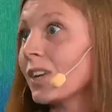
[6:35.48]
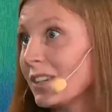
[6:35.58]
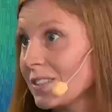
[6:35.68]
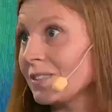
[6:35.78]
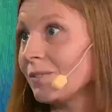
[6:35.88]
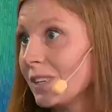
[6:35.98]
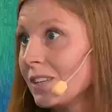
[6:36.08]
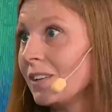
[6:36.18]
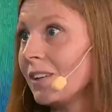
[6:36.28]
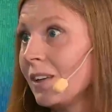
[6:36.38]
gas. But
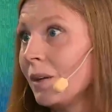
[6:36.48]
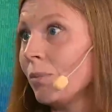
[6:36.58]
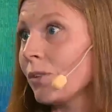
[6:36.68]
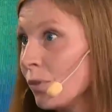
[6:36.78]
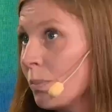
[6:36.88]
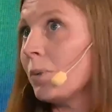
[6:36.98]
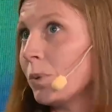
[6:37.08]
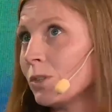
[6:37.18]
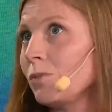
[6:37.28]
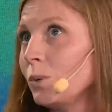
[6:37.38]
from our
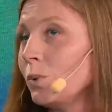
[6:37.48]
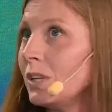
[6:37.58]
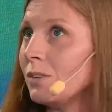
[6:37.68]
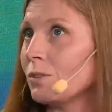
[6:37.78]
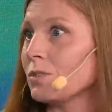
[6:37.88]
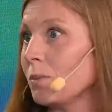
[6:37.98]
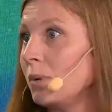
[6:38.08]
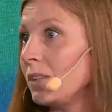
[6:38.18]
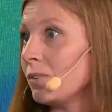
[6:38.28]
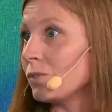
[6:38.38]
point of view, we need to
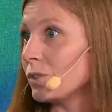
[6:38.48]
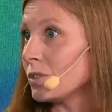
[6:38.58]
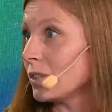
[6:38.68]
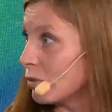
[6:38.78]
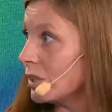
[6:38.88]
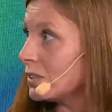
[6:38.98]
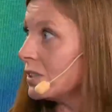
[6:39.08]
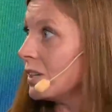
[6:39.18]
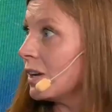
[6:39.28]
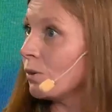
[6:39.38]
stimulate, of course, the grid
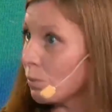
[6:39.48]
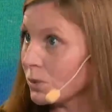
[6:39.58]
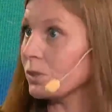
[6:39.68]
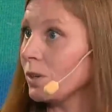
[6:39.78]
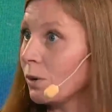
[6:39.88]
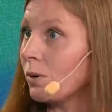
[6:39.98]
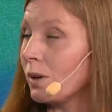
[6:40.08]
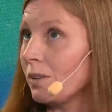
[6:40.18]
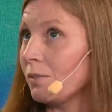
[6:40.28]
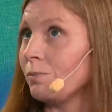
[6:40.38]
in order,
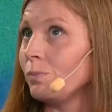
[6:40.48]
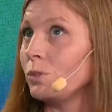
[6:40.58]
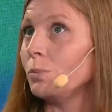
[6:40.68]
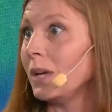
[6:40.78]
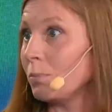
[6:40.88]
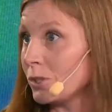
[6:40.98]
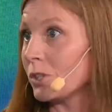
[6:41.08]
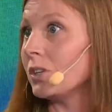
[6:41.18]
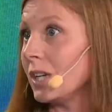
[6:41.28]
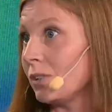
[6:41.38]
and to be able to
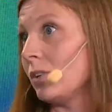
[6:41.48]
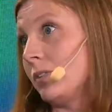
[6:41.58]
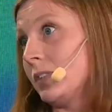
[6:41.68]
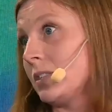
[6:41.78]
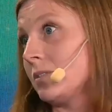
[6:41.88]
connect all of this.